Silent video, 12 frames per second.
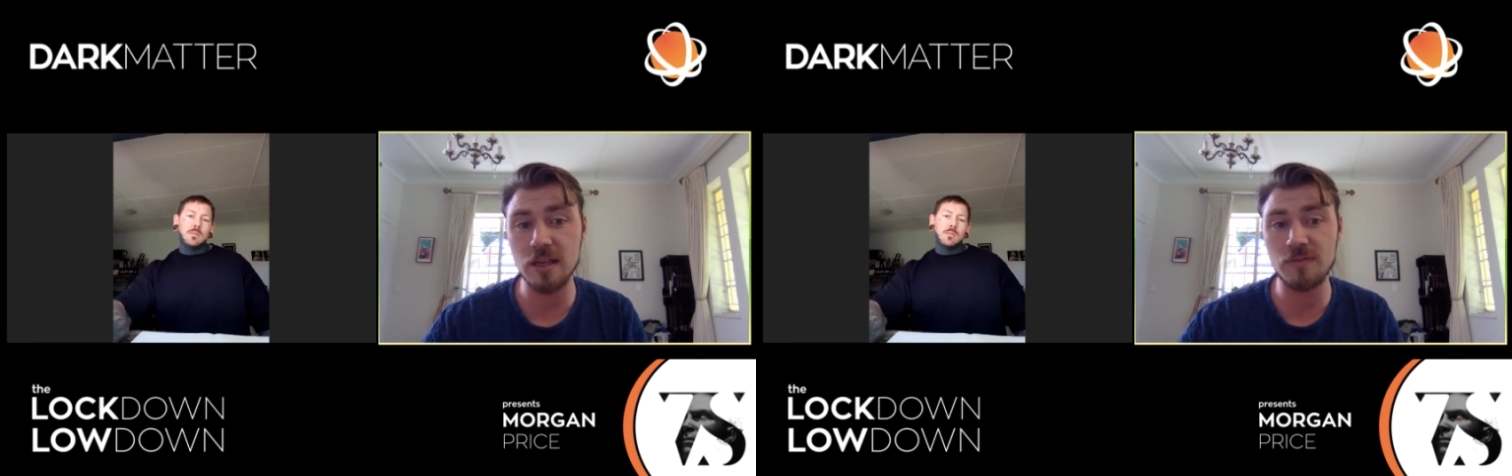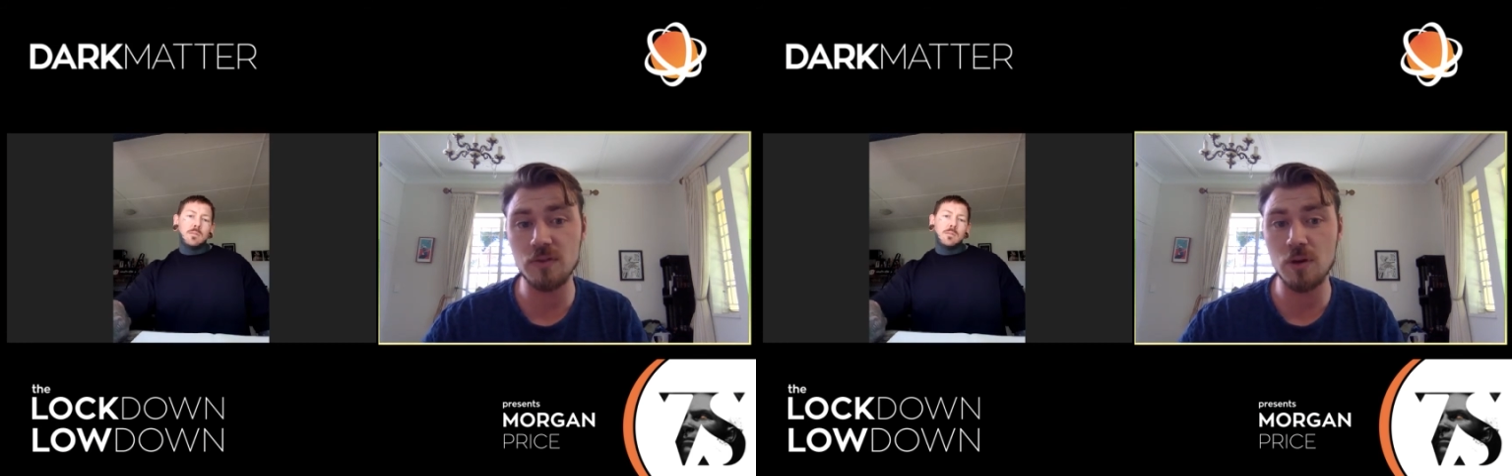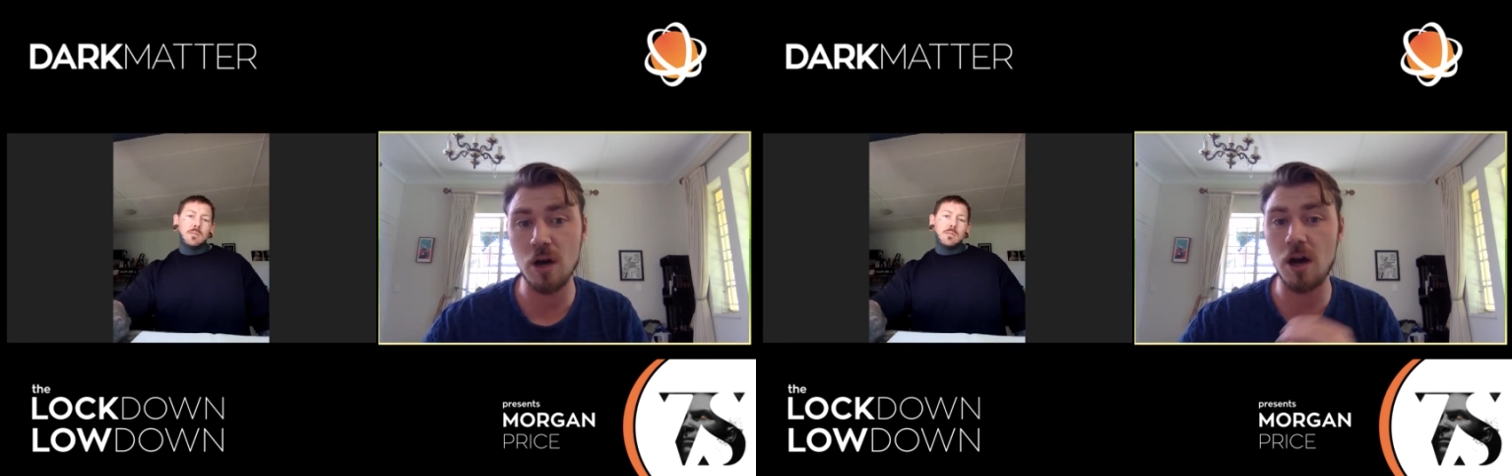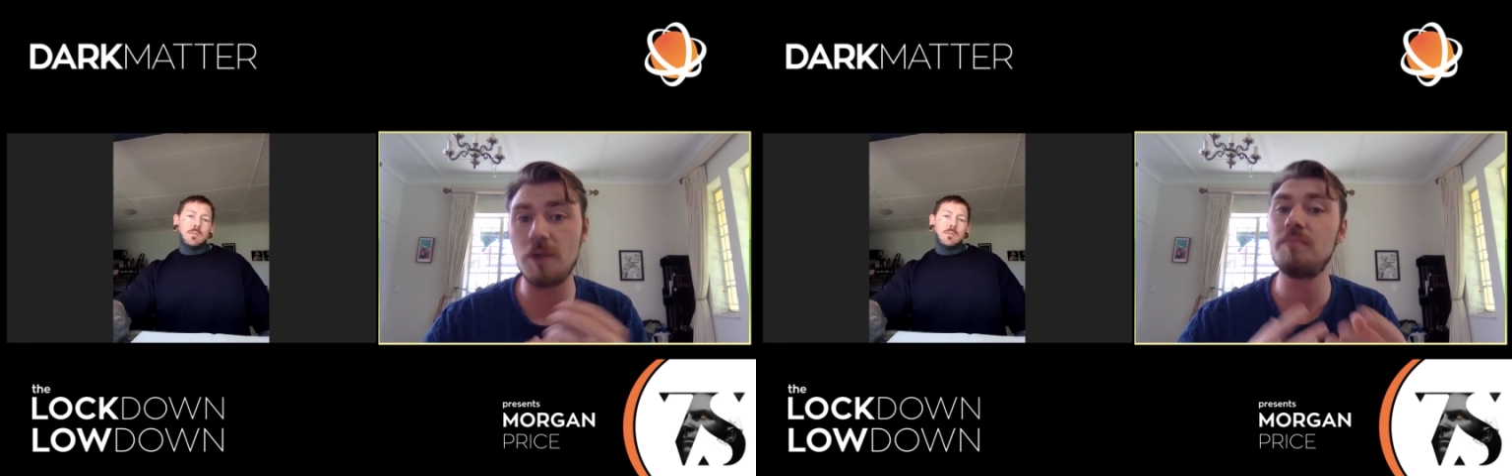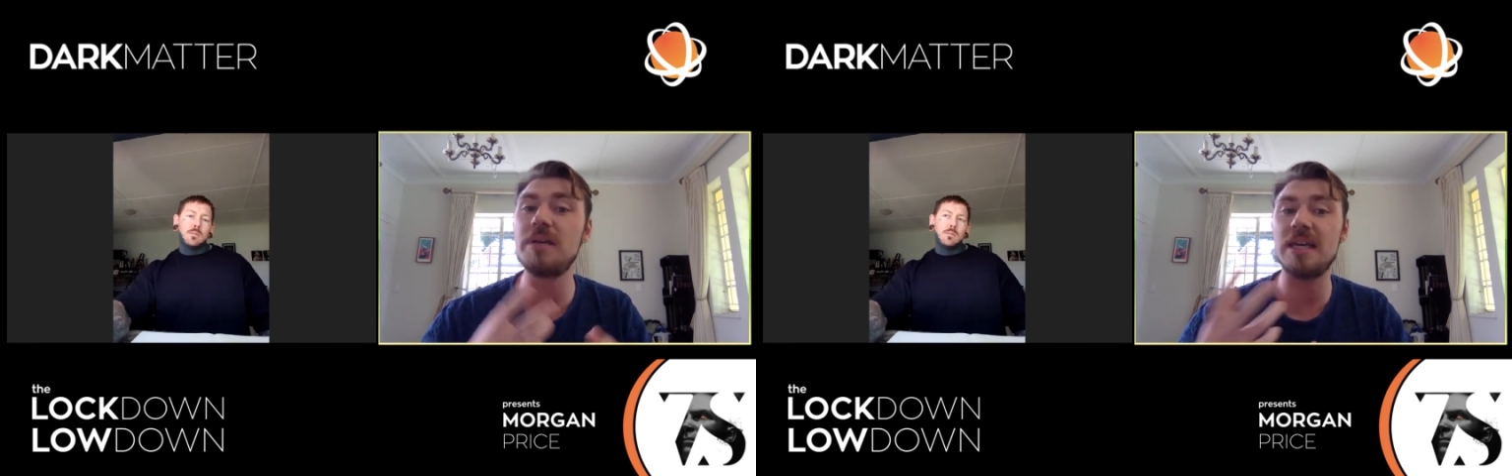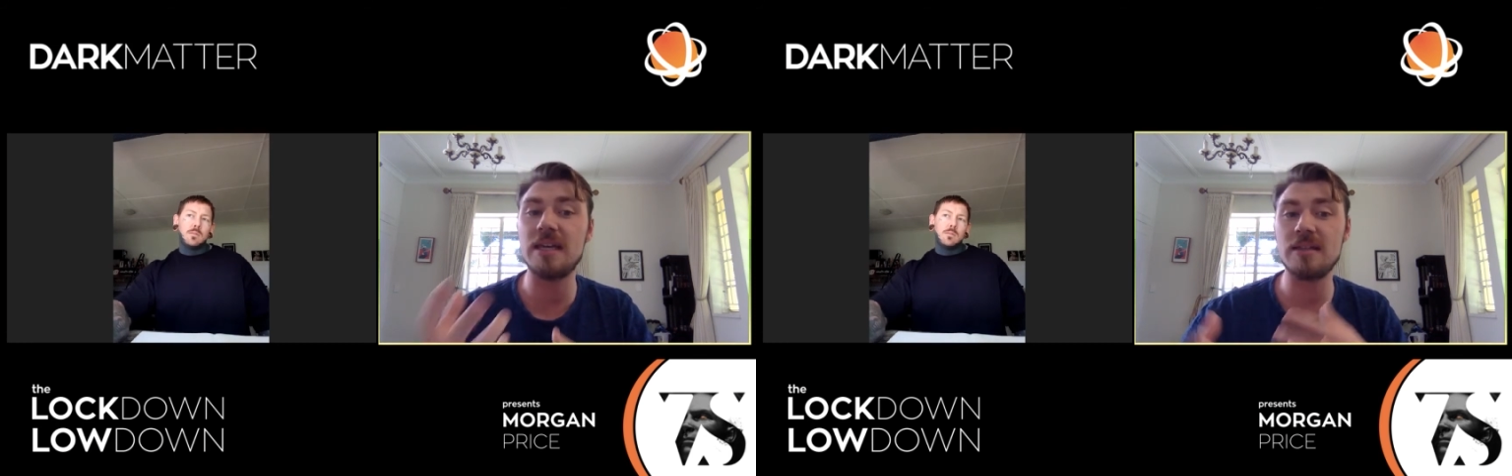if you can't
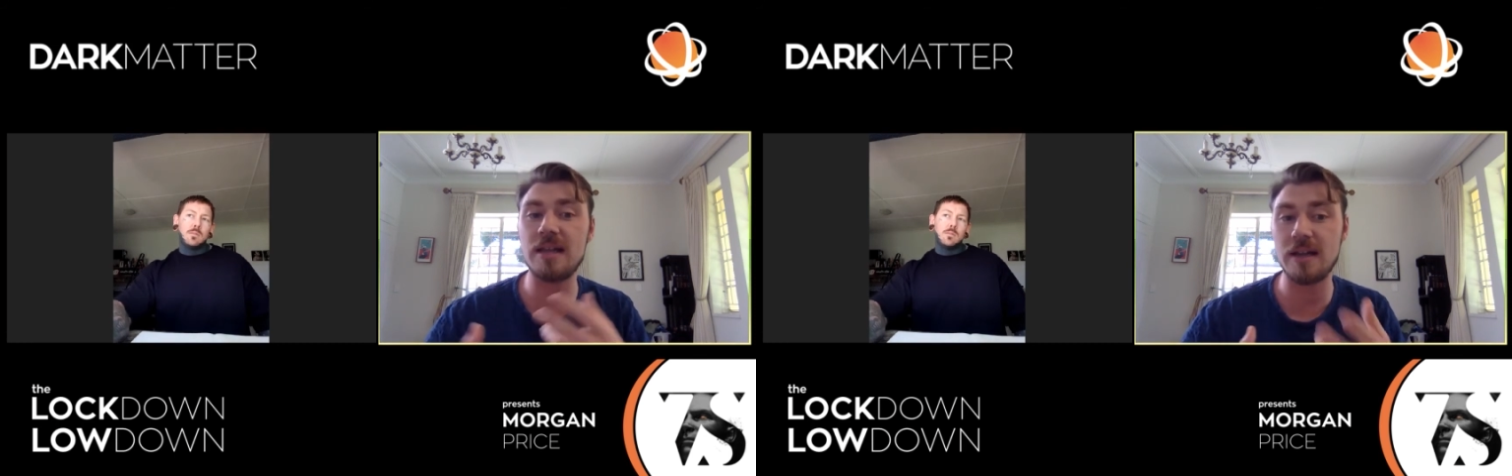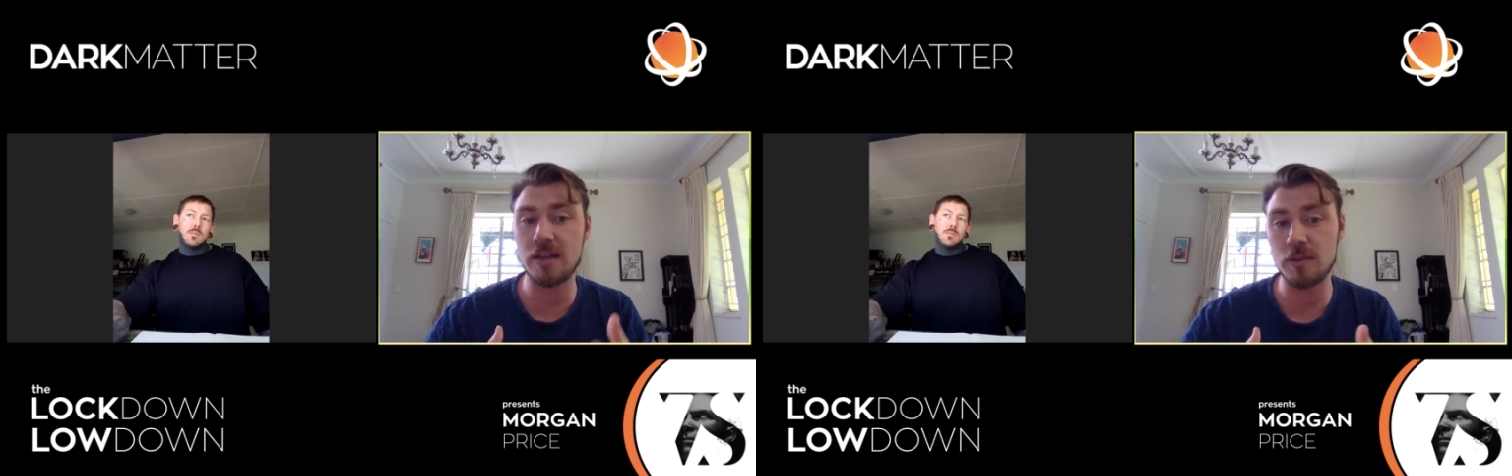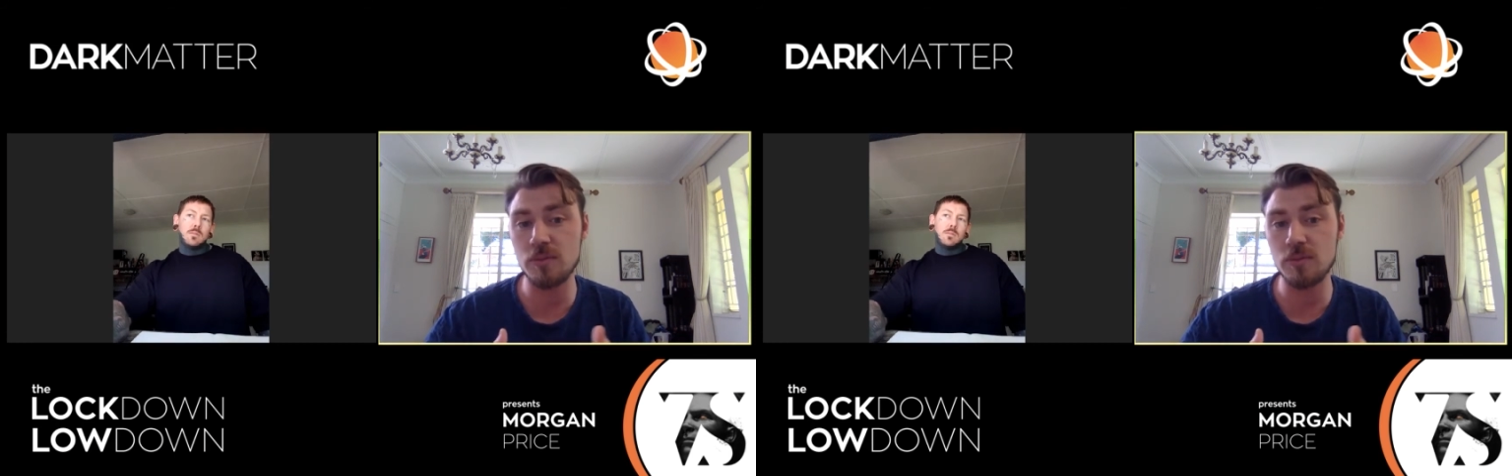be in that